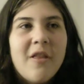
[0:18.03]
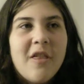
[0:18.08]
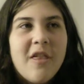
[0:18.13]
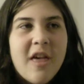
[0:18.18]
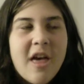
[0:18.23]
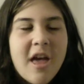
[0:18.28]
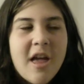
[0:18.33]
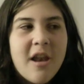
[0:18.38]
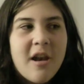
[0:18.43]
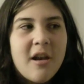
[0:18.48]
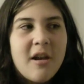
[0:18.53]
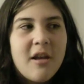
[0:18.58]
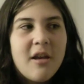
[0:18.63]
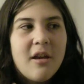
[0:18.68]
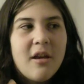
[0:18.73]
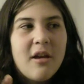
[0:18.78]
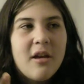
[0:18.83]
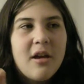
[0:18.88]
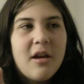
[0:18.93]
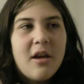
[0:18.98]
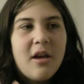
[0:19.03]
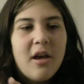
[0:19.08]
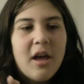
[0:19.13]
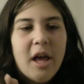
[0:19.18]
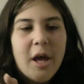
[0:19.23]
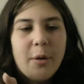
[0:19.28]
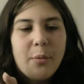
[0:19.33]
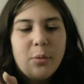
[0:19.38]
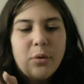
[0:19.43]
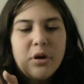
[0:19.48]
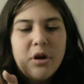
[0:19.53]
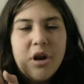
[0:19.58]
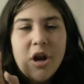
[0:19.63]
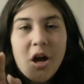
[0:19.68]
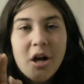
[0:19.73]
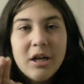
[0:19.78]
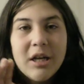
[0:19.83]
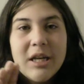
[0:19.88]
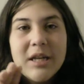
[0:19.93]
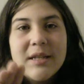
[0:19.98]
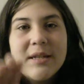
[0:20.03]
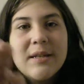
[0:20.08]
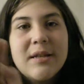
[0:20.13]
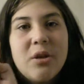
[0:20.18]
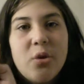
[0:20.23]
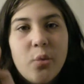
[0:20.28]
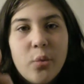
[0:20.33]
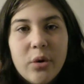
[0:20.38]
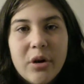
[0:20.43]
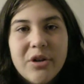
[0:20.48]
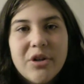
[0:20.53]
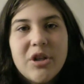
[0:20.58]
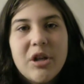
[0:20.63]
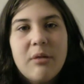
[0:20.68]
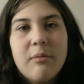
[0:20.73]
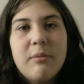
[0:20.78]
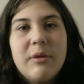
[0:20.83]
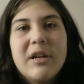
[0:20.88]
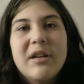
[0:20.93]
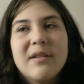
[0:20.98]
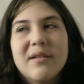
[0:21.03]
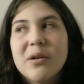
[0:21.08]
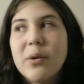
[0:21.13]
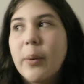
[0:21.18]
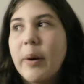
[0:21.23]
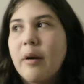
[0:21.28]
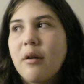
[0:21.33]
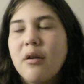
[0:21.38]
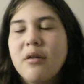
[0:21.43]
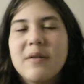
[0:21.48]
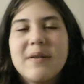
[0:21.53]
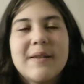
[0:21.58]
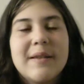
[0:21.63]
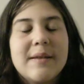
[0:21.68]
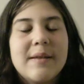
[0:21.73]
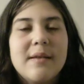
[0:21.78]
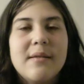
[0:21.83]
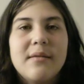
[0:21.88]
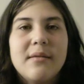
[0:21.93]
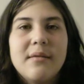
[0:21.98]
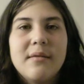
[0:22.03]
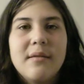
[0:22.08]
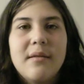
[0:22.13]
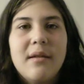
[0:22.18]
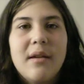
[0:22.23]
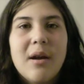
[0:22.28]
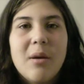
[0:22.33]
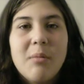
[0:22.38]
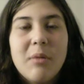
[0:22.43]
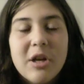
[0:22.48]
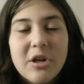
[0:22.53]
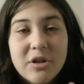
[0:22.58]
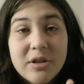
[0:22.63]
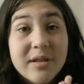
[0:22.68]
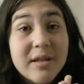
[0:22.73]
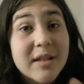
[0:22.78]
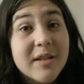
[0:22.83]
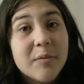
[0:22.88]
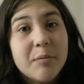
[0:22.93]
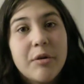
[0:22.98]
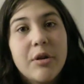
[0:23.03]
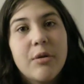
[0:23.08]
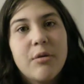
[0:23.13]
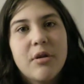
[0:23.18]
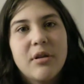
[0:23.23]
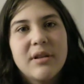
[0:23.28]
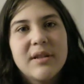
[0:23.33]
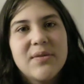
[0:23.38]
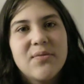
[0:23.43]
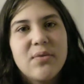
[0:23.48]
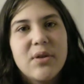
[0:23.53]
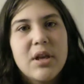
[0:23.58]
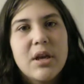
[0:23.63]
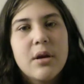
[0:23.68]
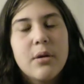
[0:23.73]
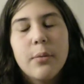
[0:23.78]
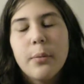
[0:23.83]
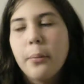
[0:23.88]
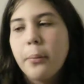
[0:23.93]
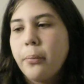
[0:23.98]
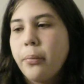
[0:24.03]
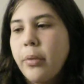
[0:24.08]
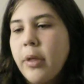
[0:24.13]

then I would not continue watching, because quite honestly, I may just explode on this video.